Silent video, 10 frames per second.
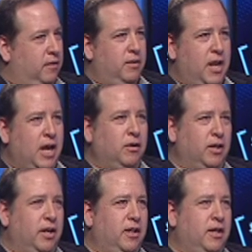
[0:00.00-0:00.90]
nailed
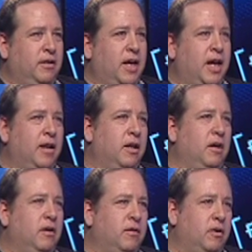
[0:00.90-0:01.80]
it in that,
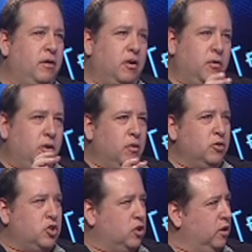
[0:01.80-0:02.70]
you don't
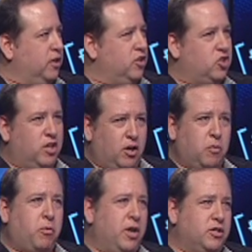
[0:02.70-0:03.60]
just look at the sticker
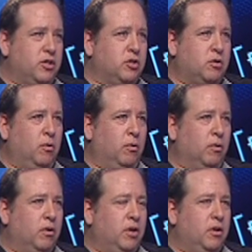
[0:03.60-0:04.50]
price of the school.
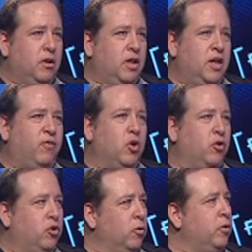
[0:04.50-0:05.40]
if you're
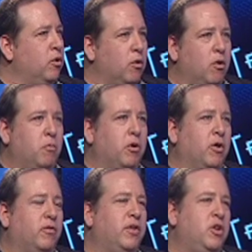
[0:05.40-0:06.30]
doing your
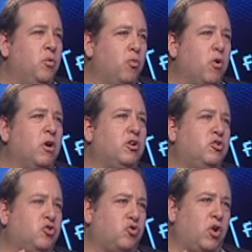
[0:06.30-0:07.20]
homework, then you want to
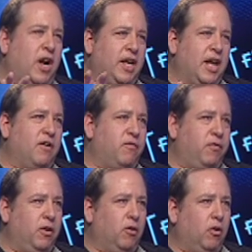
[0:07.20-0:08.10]
try to get a
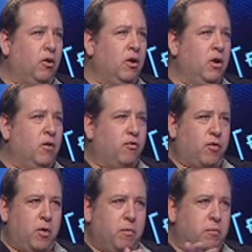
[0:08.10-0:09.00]
feel
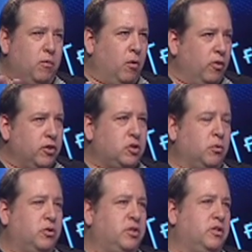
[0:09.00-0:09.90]
from all the
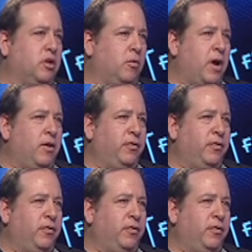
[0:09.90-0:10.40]
sources that are out